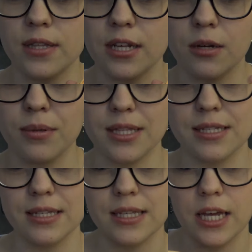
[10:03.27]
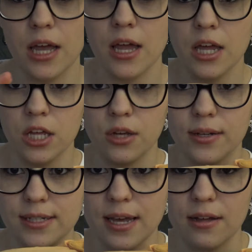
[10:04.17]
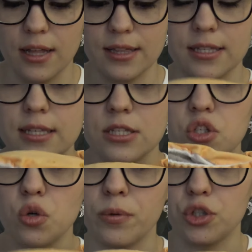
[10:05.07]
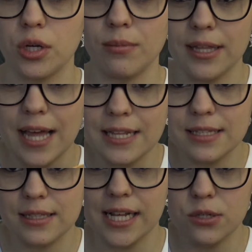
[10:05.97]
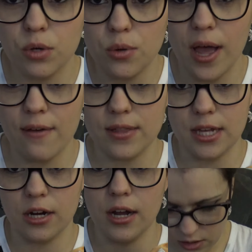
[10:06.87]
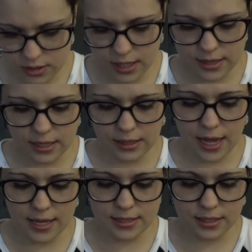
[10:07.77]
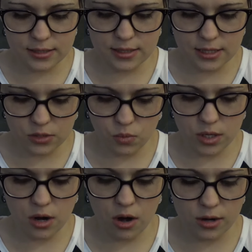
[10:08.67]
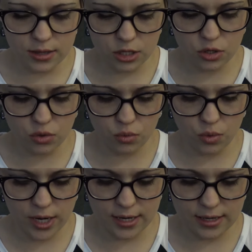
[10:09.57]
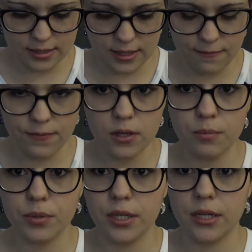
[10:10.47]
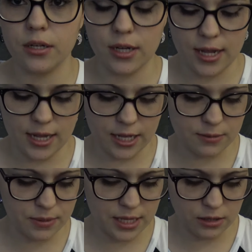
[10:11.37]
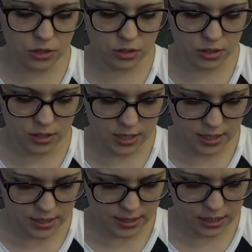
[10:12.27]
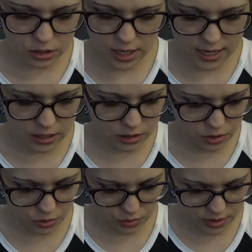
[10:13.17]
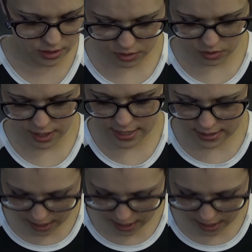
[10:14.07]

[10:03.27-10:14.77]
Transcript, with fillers: in there, but this is like could tell like this is super trim like that's that's what you have in there looks like the elastics in this one aren't the greatest they feel pretty good I guess but they look they look kind of loose so that's